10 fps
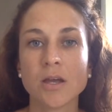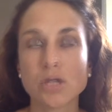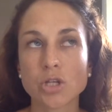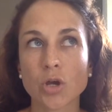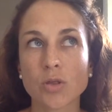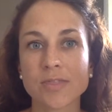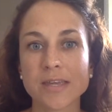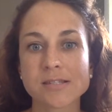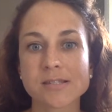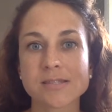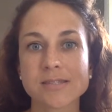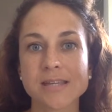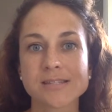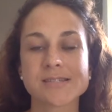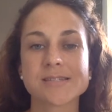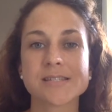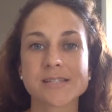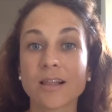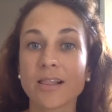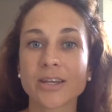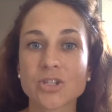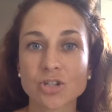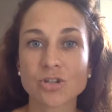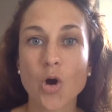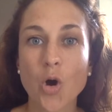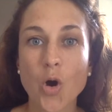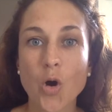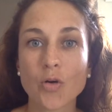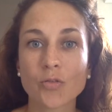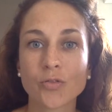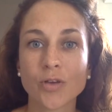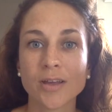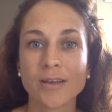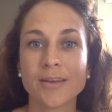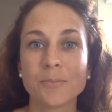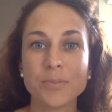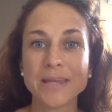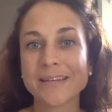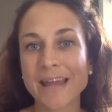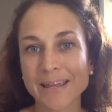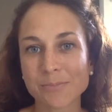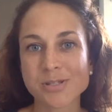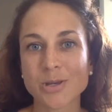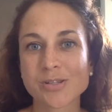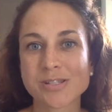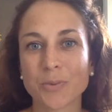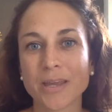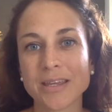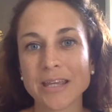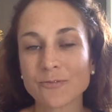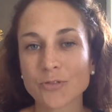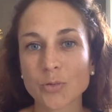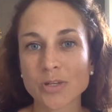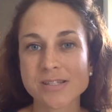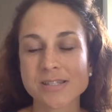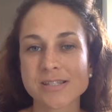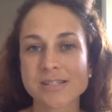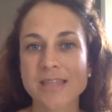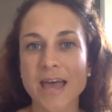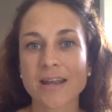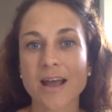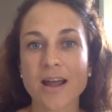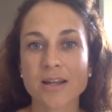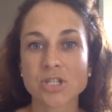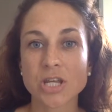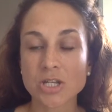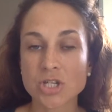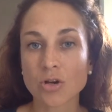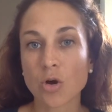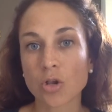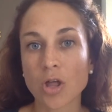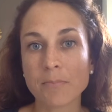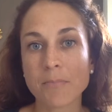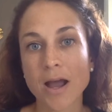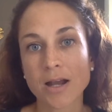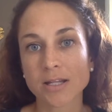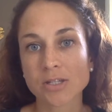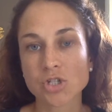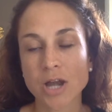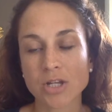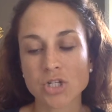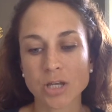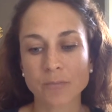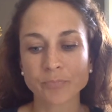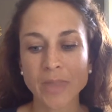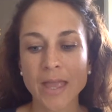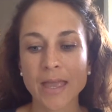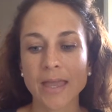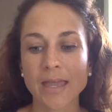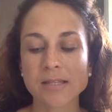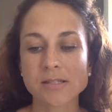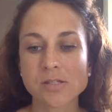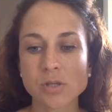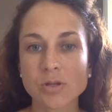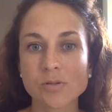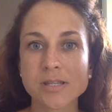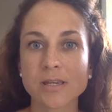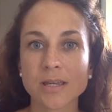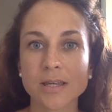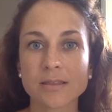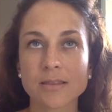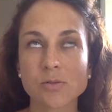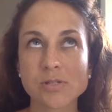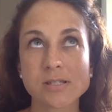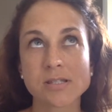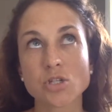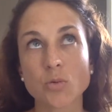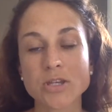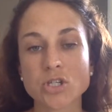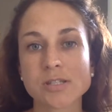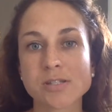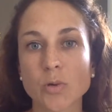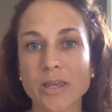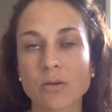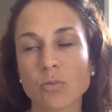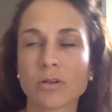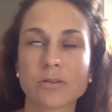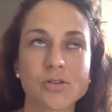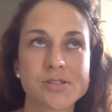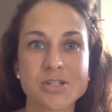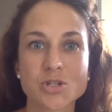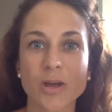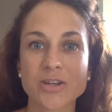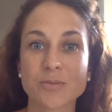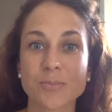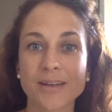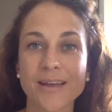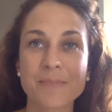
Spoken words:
There's this collection of big names, so to speak, influencers that are teaching online marketing strategy. And so there was a situation this week, well, not a situation, but